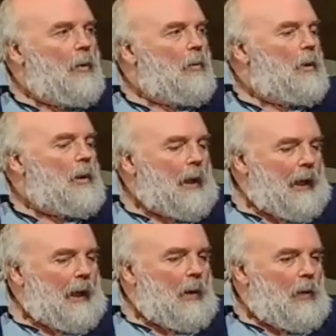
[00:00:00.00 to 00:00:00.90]
Well,
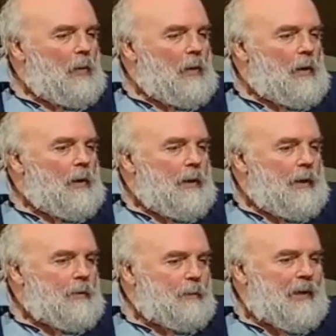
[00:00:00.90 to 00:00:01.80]

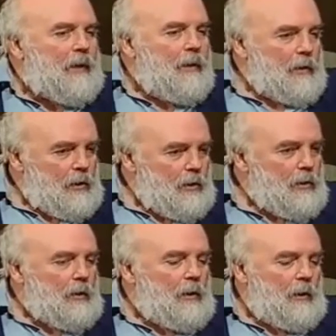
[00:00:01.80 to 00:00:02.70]
there's been
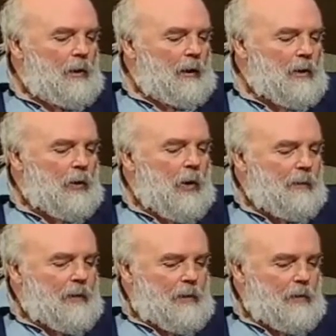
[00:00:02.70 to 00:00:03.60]
this, as I
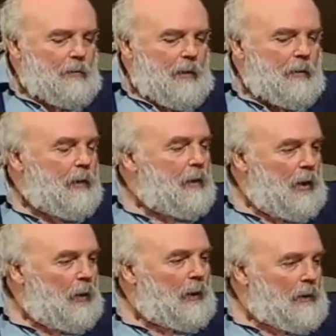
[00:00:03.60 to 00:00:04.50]
commented a moment
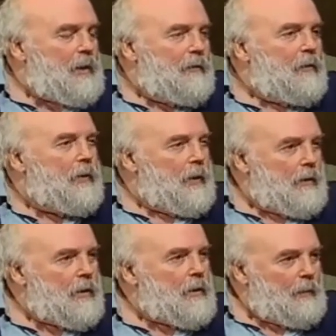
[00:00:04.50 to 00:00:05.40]
ago, a
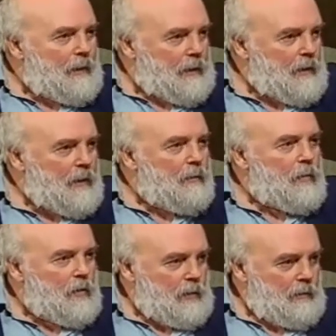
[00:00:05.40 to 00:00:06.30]
self-critical split
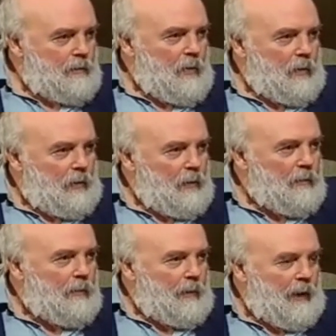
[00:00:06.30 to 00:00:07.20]
seems to
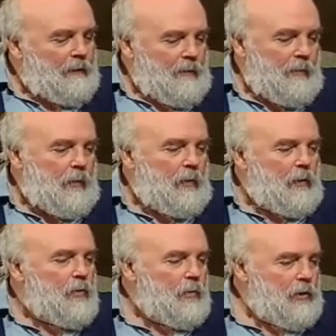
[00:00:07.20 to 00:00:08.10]
have
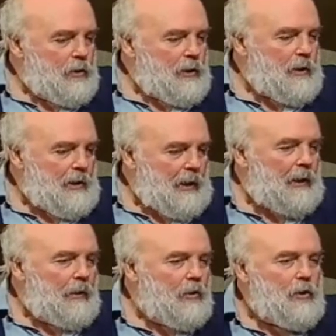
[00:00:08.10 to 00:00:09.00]
emerged where she's
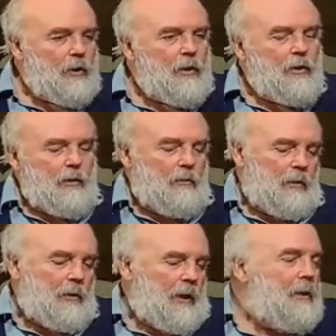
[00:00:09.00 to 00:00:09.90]
saying she's
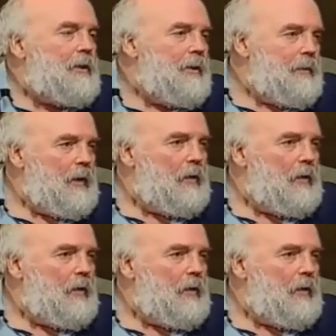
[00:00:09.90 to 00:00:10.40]
done something